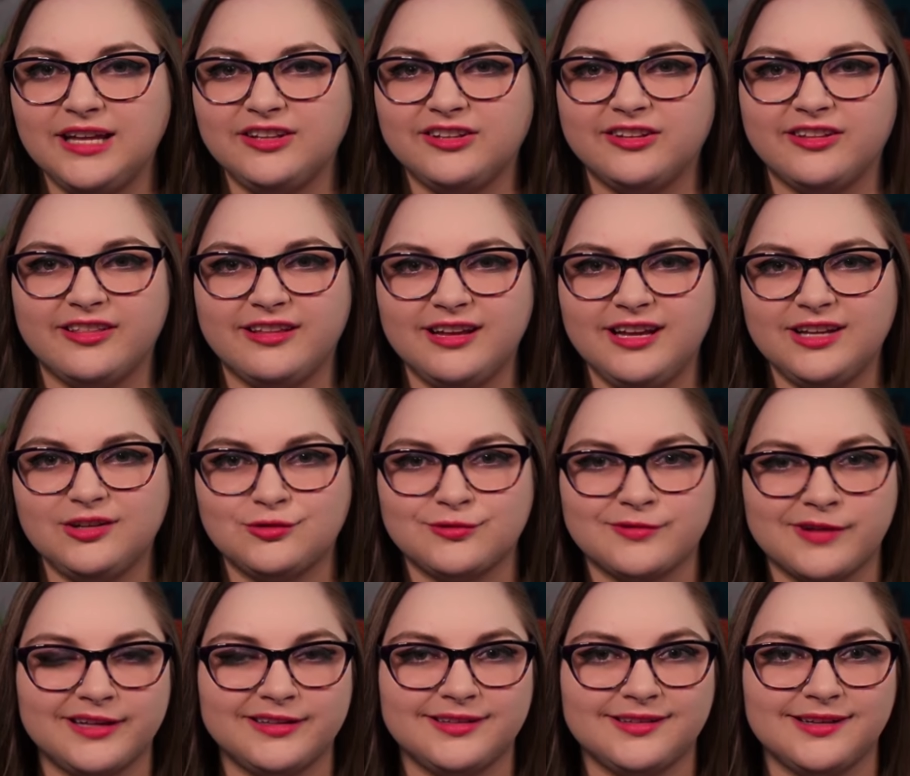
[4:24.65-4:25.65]
so they get
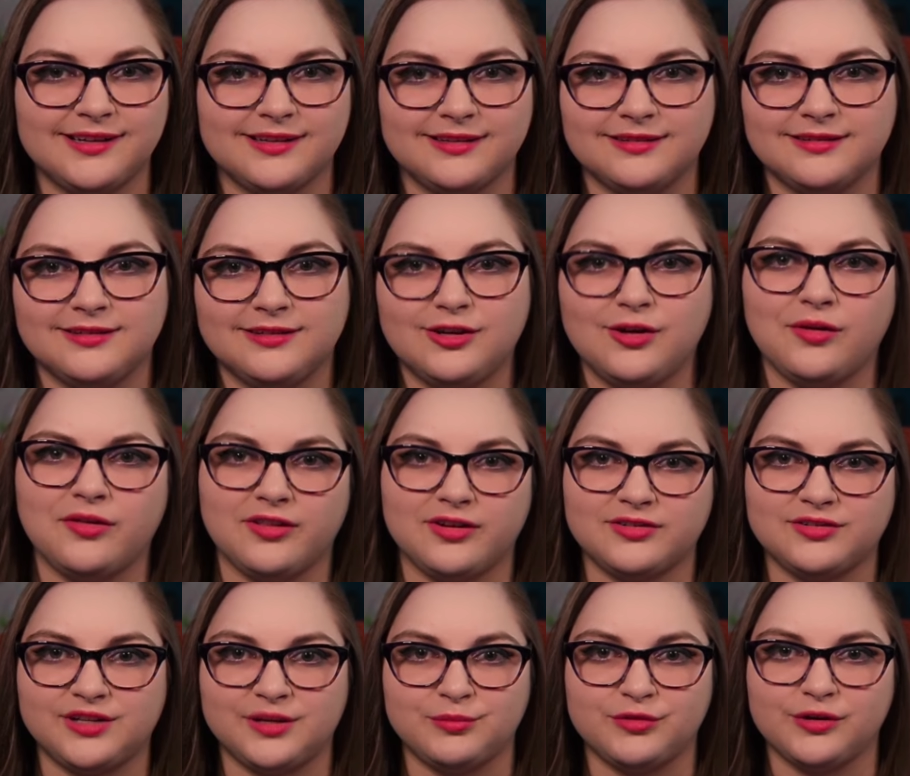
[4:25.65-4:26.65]
dressed and go their
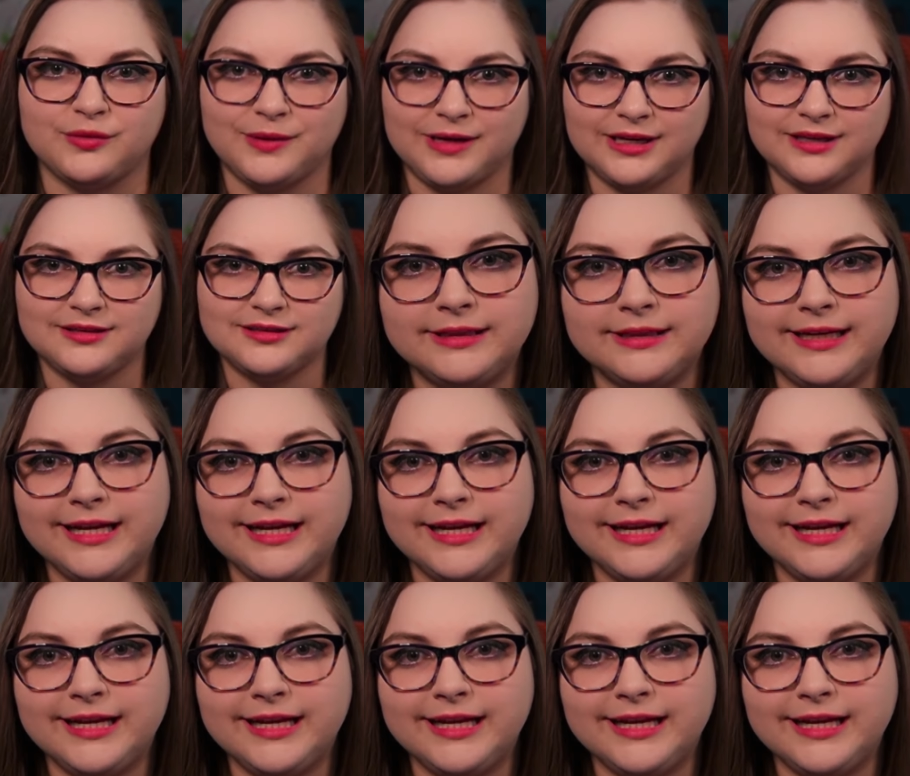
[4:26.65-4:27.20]
separate ways.